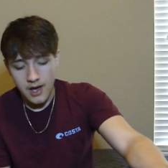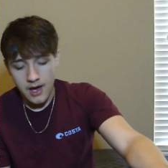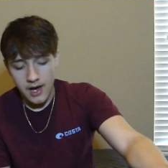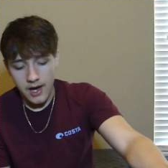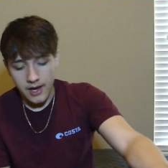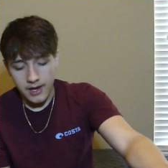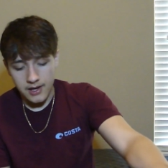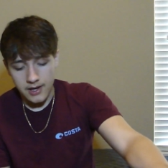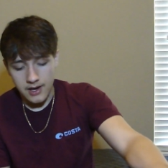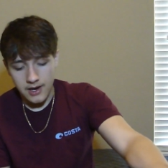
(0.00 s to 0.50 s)

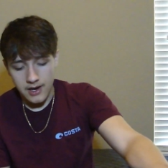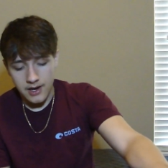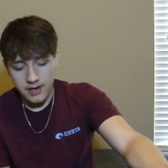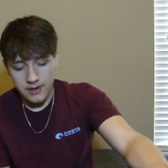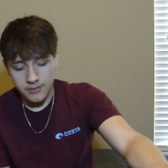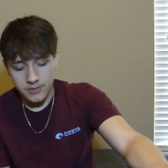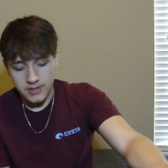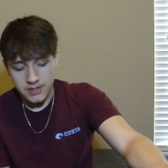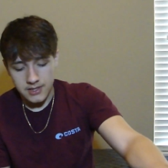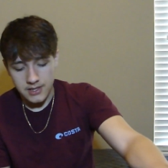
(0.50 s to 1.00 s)
I got.
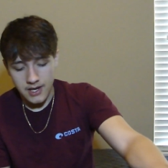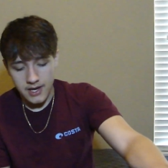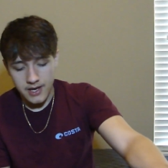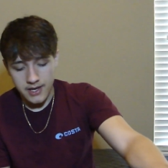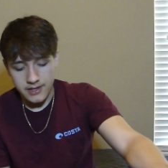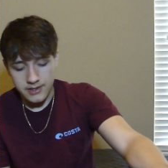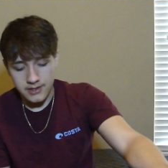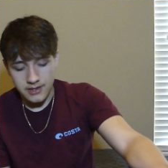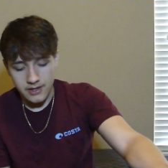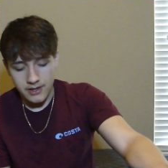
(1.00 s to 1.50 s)

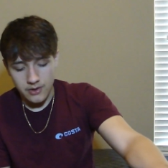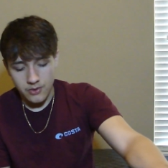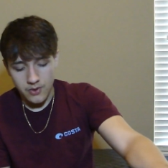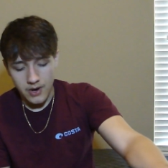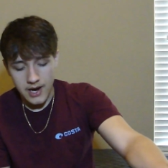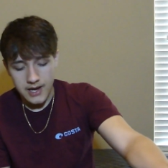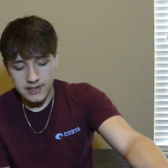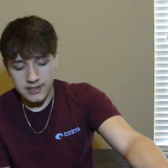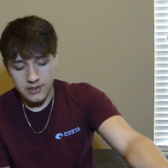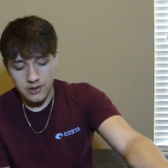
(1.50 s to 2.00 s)
Besides
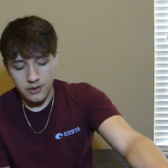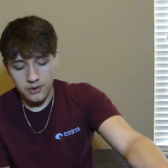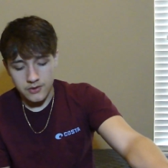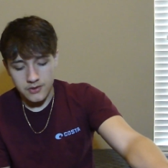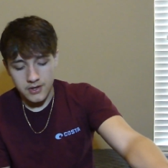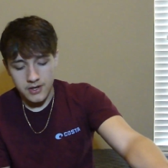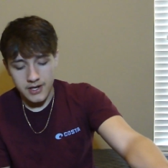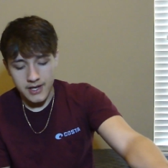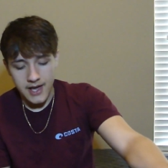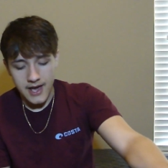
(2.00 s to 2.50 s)
Rising
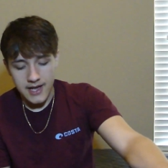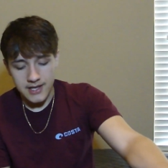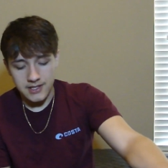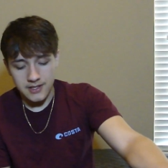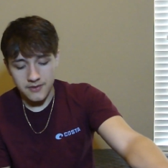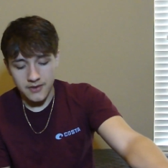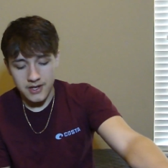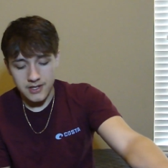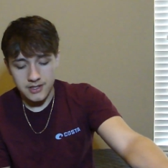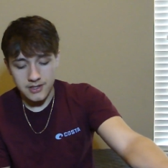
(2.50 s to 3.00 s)
Ultron, he asked
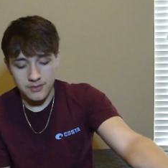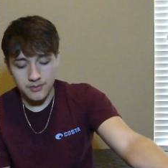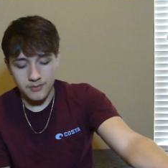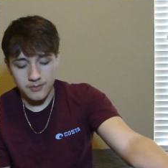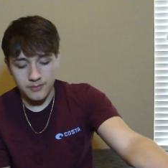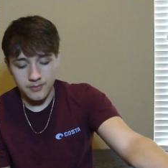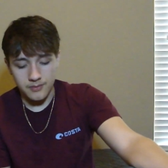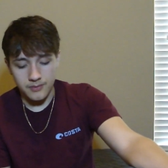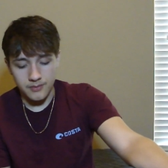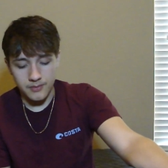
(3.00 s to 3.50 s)

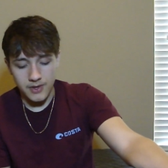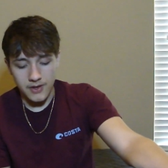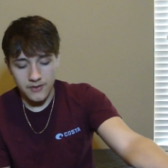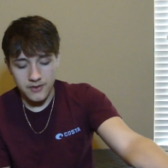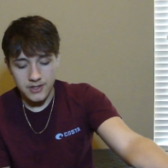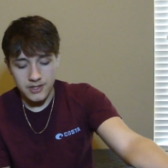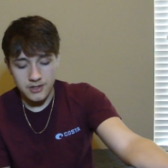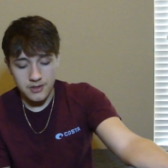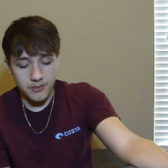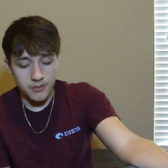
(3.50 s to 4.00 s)
if
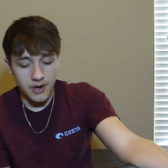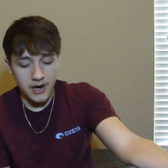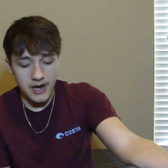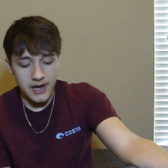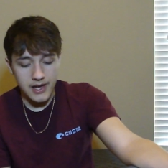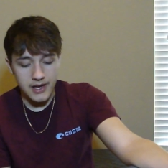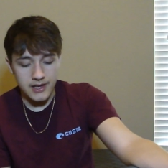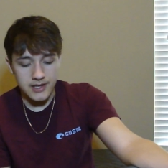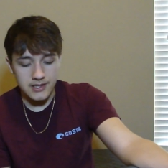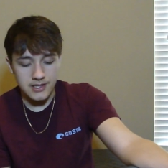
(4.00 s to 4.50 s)
he should
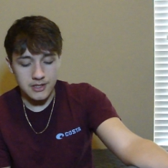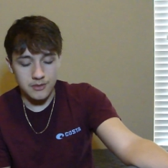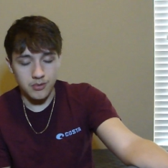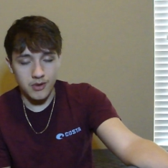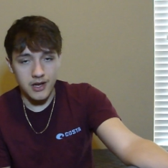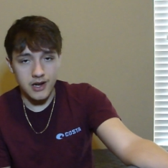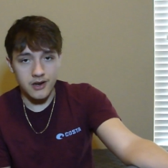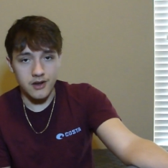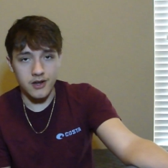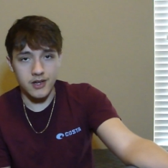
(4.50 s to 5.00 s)
buy it because he's
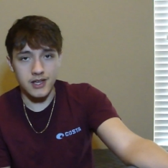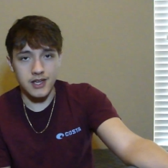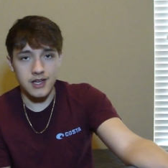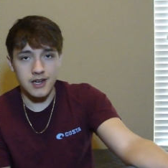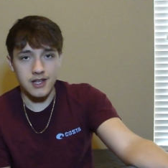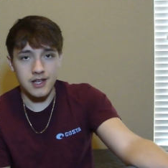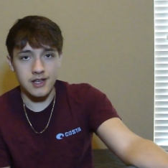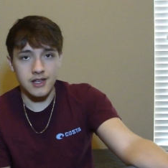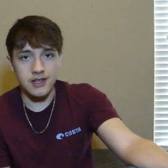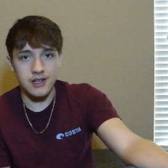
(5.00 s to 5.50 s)
planning on
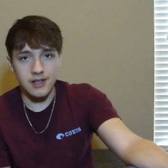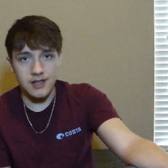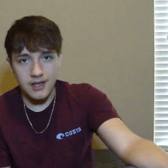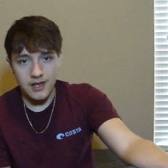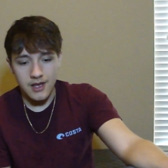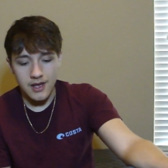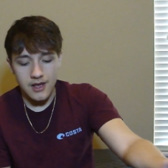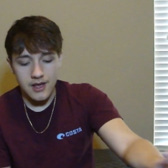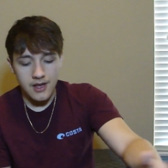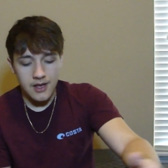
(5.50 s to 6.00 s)
getting it,
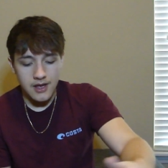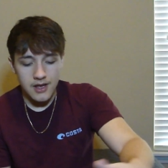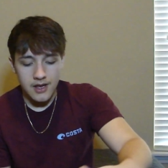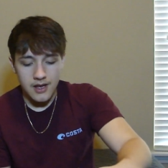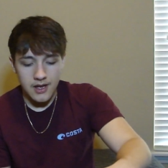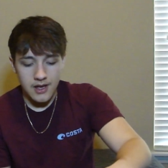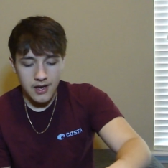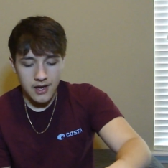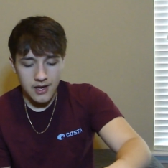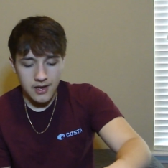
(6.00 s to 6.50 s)

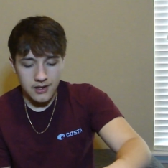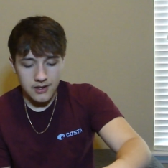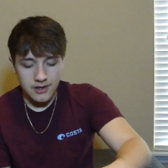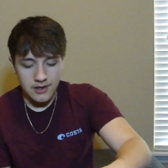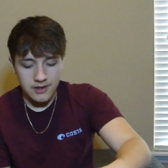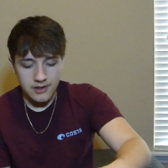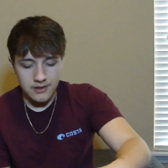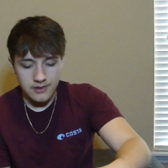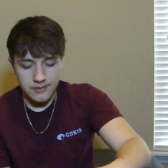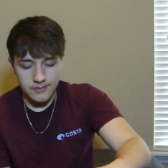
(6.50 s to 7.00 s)
and
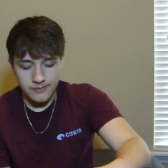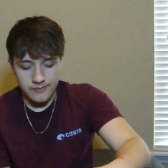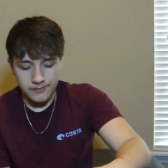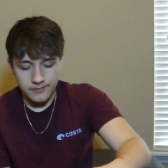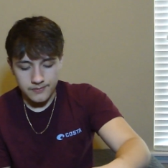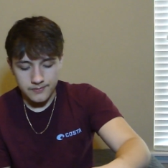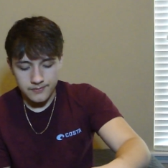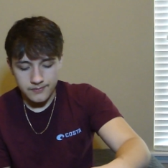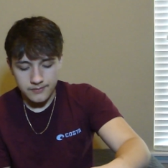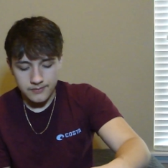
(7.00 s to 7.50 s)

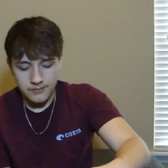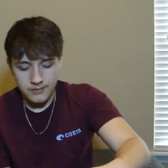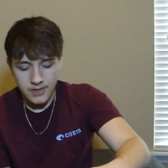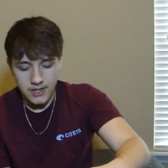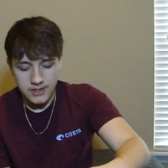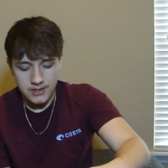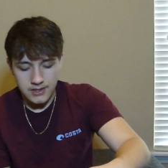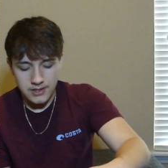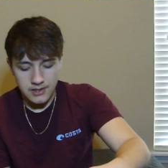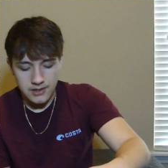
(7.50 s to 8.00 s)

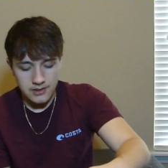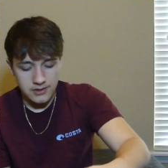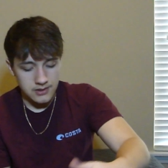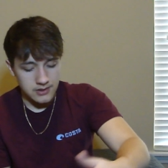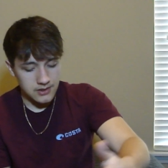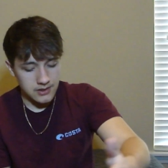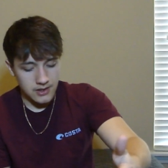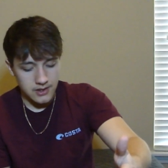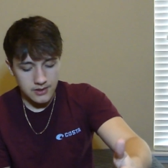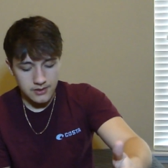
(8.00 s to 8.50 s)
I said,
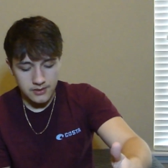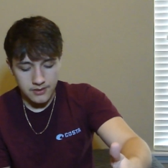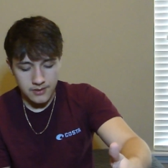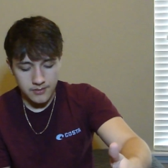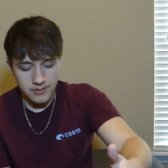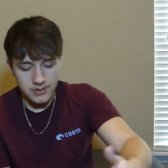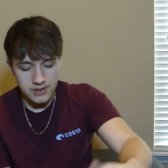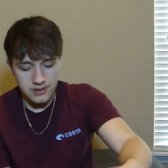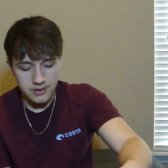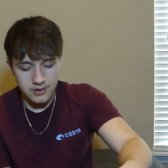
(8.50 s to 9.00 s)

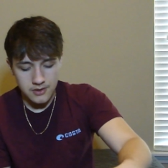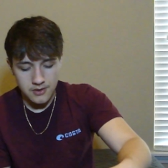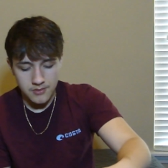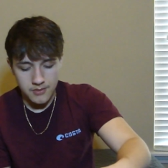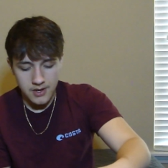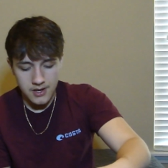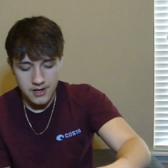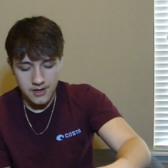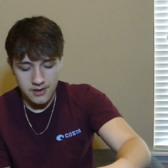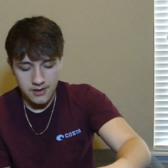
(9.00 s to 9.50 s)
yeah, I mean, sure,
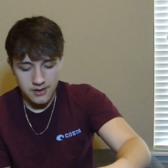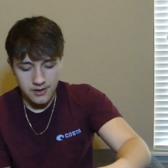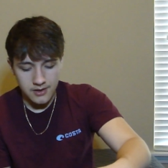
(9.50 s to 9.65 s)
man.